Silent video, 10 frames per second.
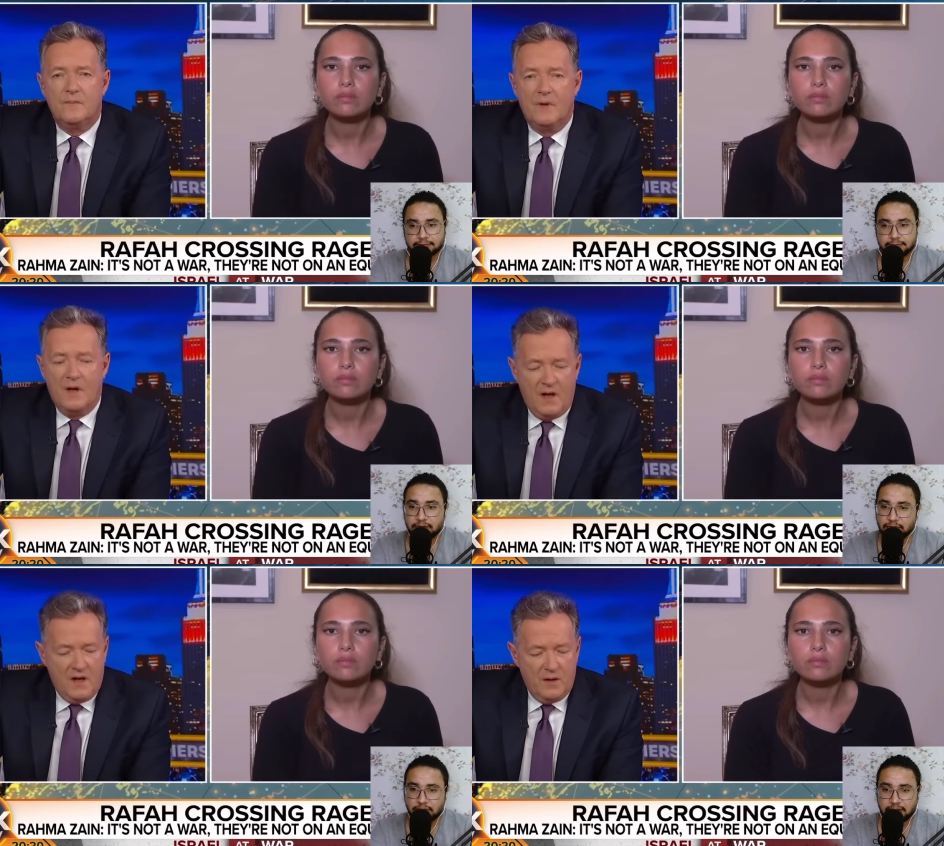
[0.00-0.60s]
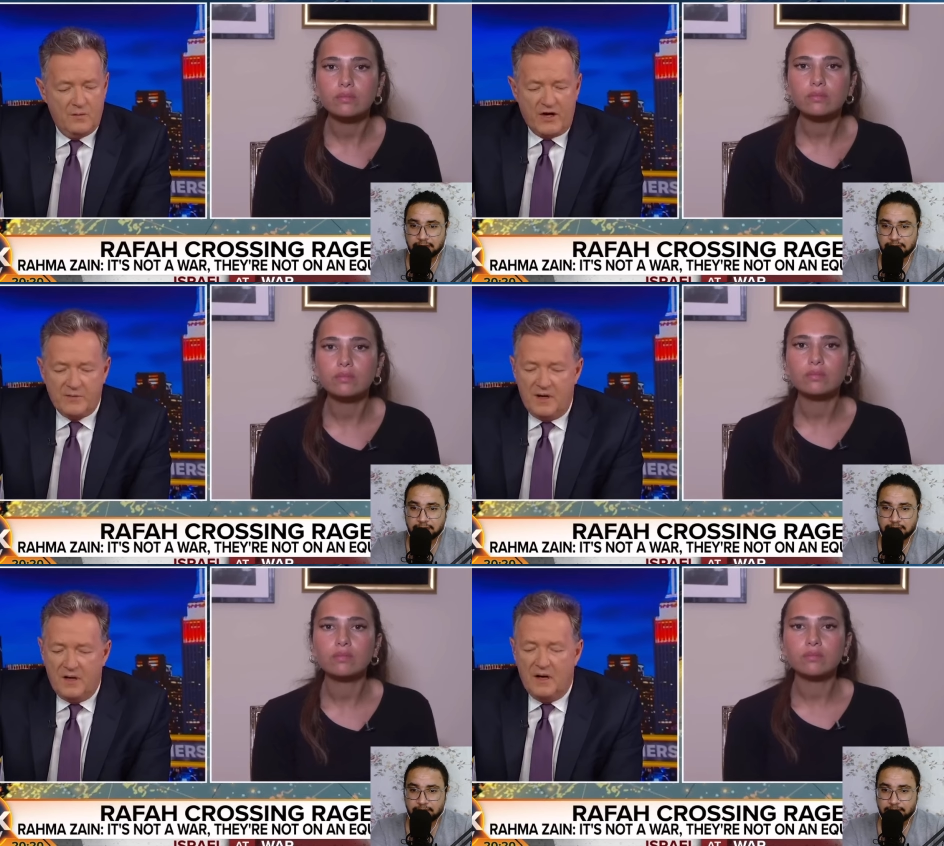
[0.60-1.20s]
Speaker 1: he's right.
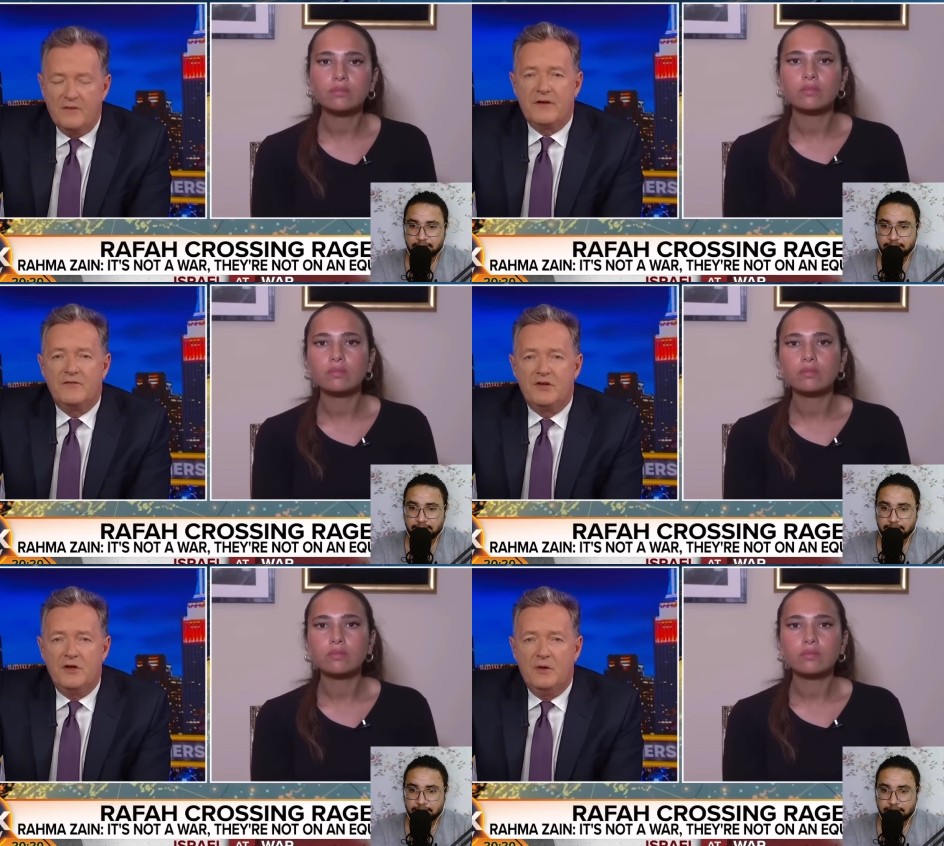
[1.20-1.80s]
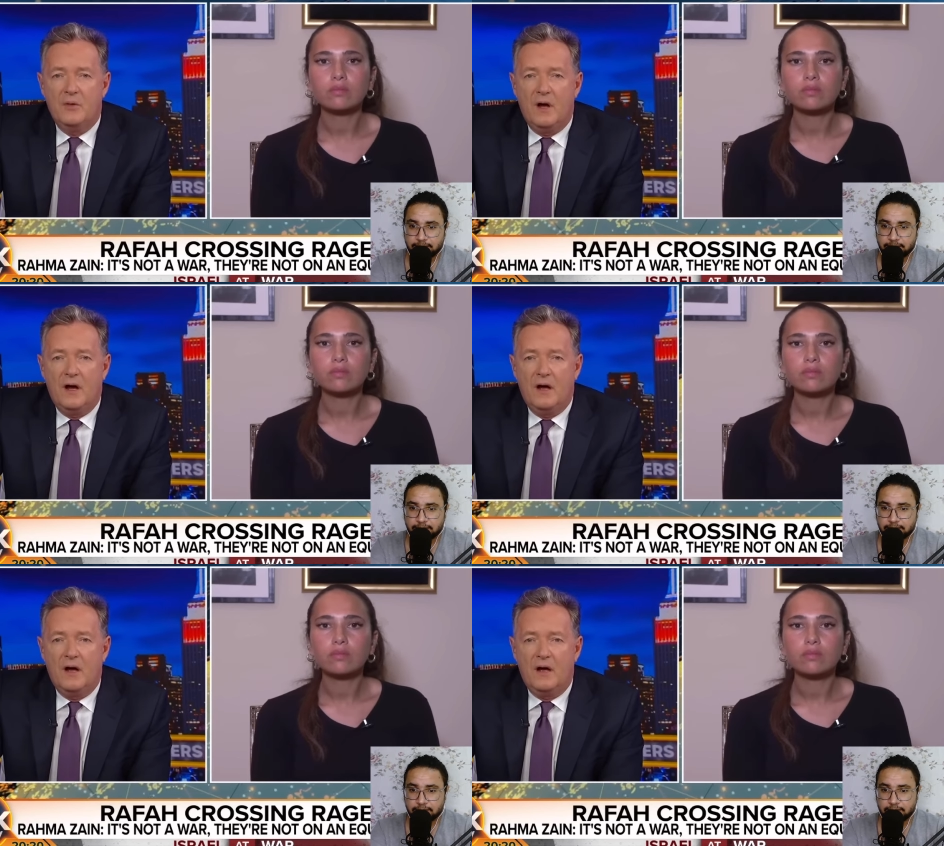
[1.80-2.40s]
Rahma, I've given you
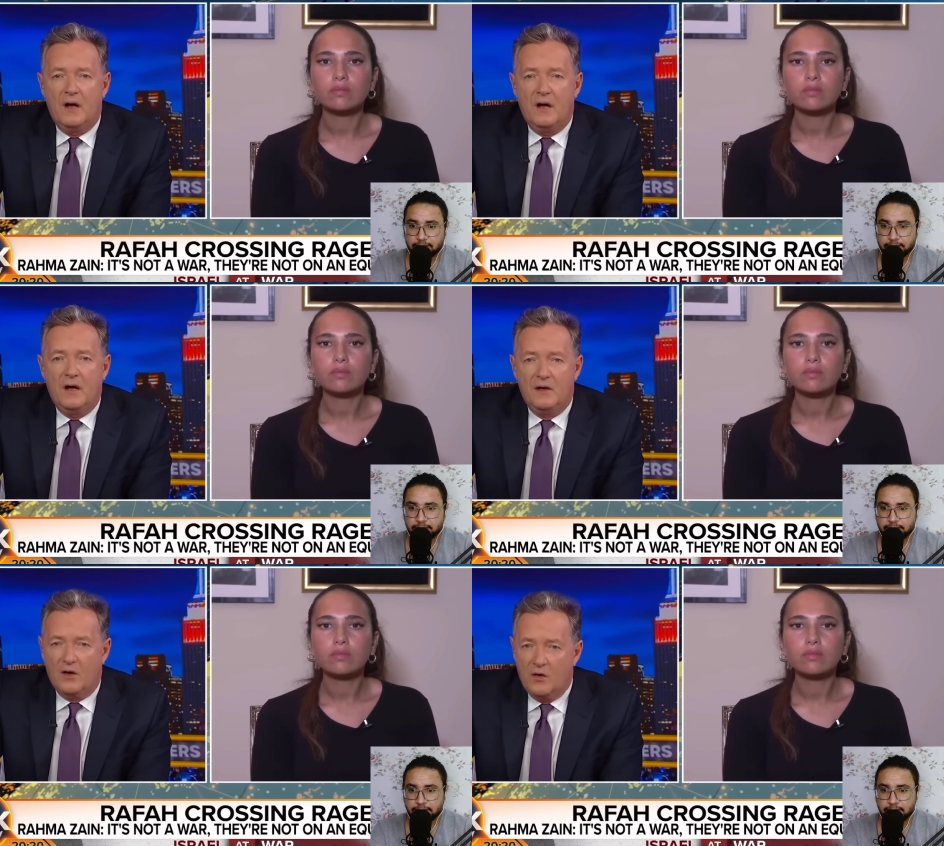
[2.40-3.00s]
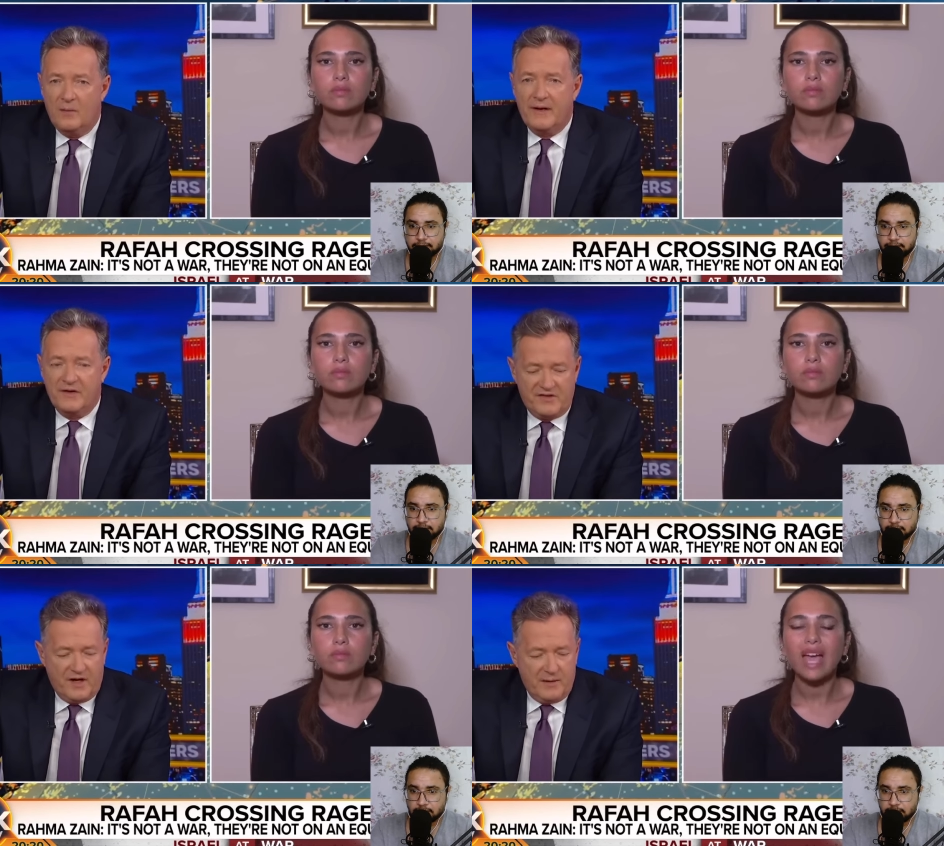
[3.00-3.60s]
uh, a long
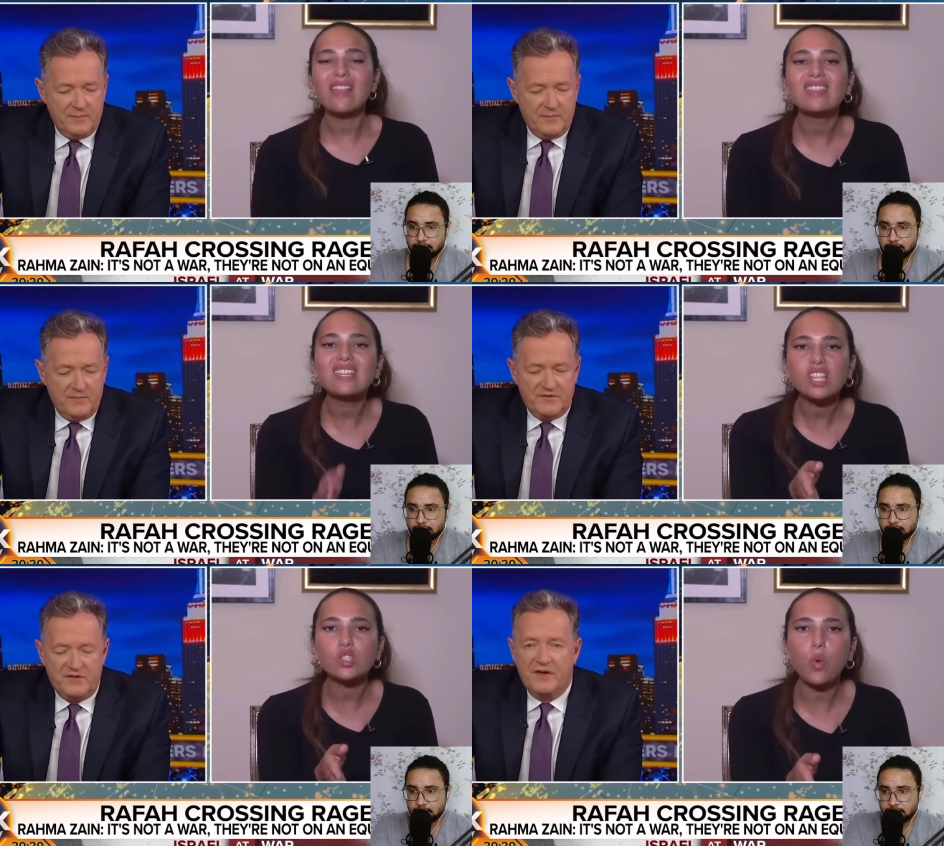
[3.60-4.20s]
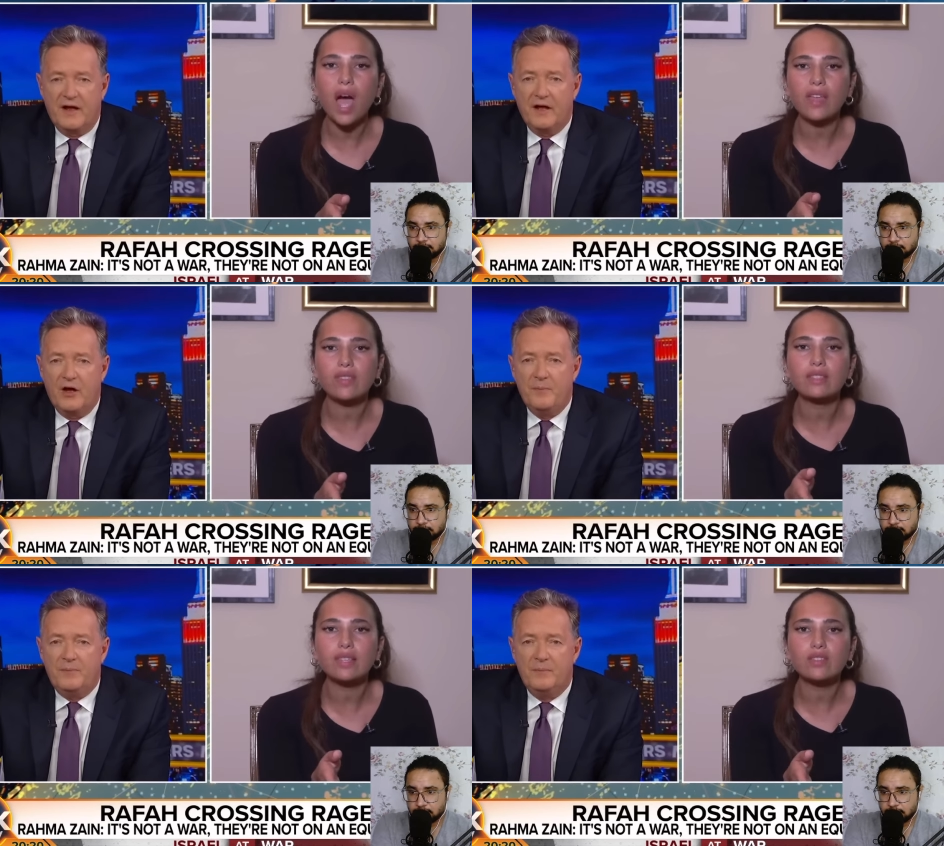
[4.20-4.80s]
amount of time. And this today. is
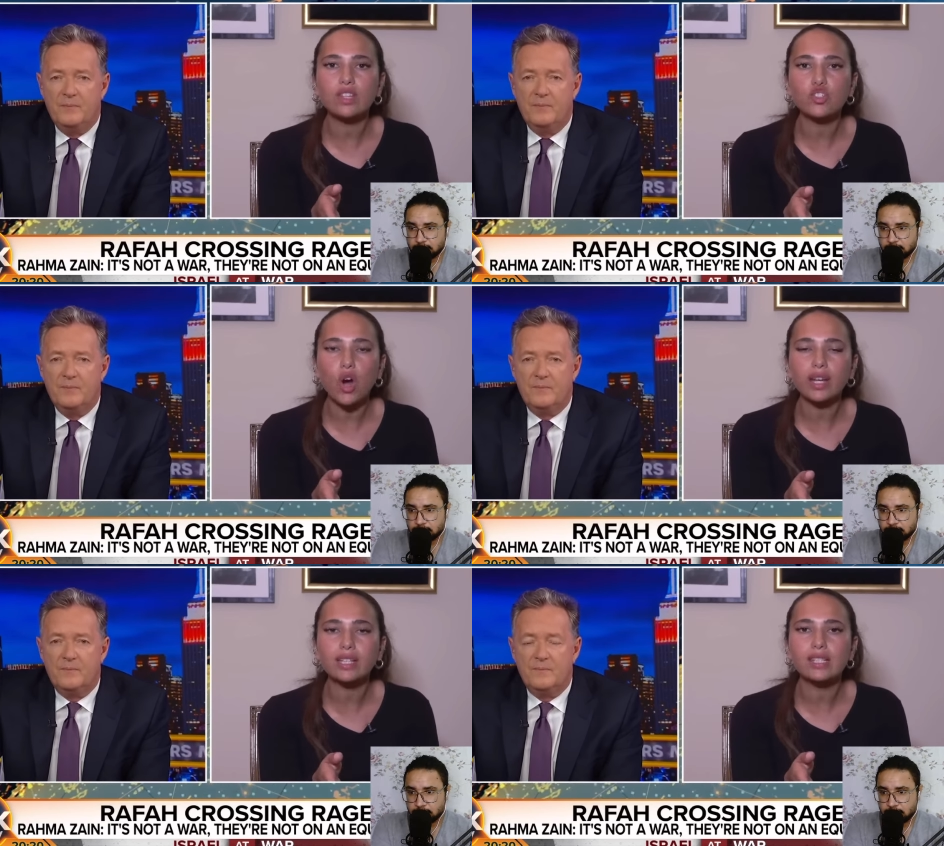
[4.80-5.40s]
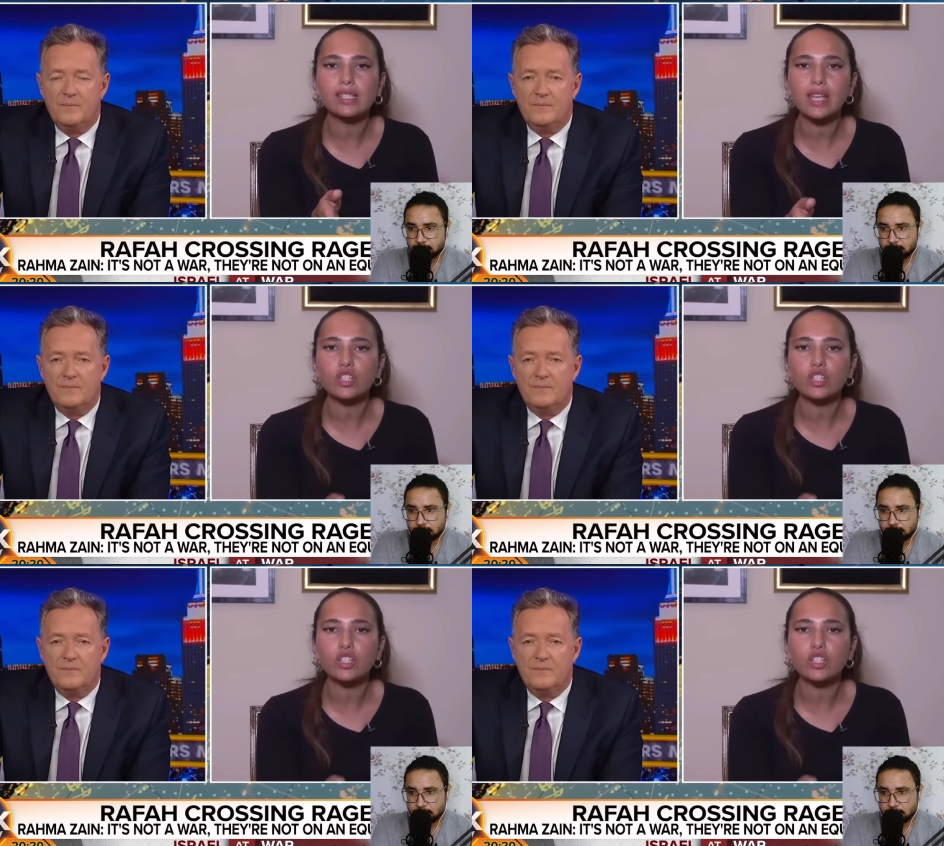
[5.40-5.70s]
why the,
Speaker 2: the jargon is